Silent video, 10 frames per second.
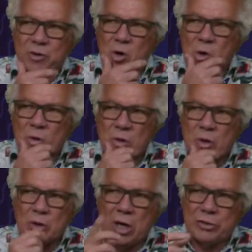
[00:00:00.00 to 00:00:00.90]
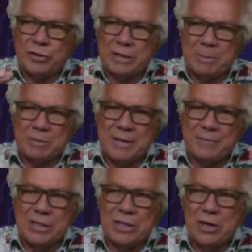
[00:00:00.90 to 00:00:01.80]
Gold, gold contract up
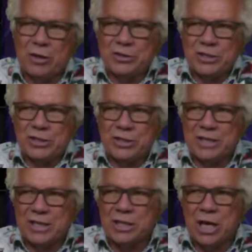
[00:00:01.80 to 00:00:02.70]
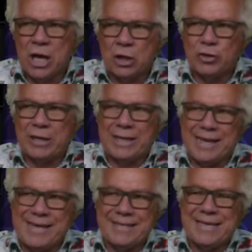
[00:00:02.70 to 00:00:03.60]
$17.60, traded
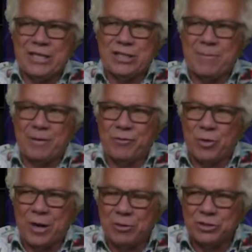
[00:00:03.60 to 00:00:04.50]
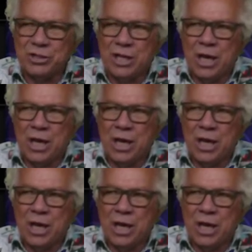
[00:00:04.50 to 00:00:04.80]
18.74 an ounce.